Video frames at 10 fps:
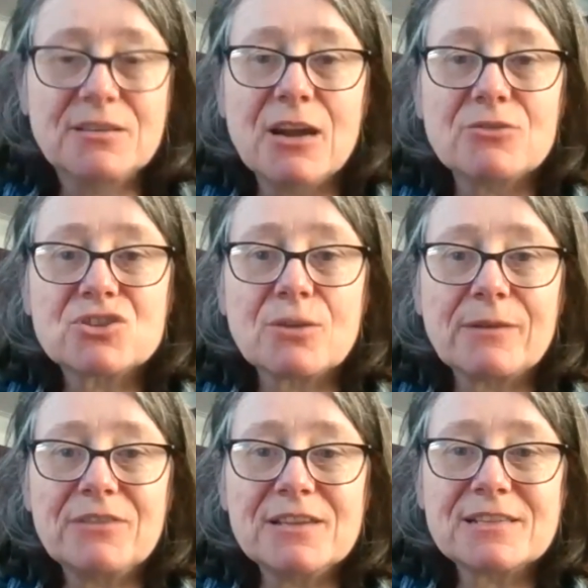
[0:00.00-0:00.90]
you know
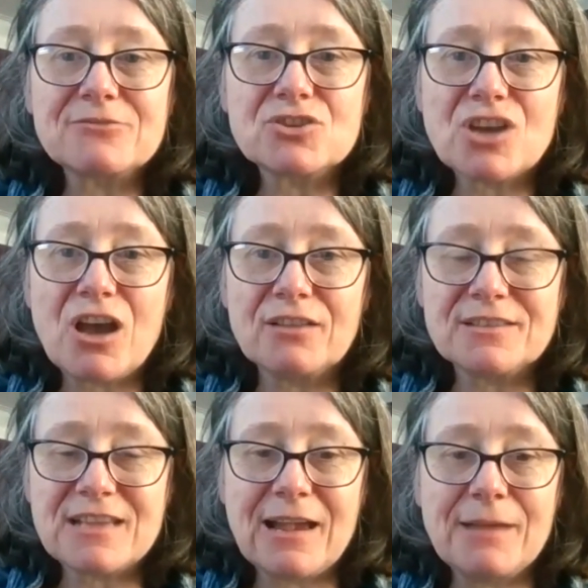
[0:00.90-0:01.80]
stop giving yourself such a
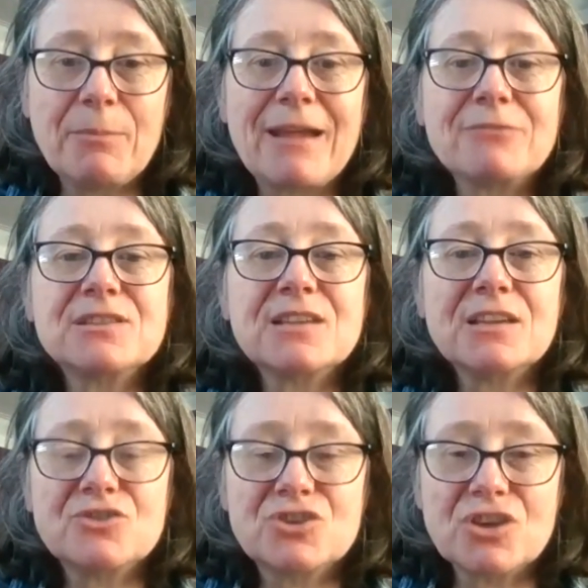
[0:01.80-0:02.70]
hard time about
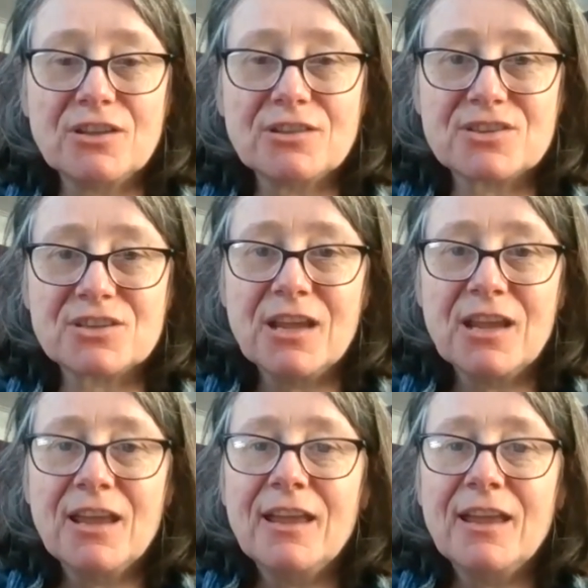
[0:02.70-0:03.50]
it just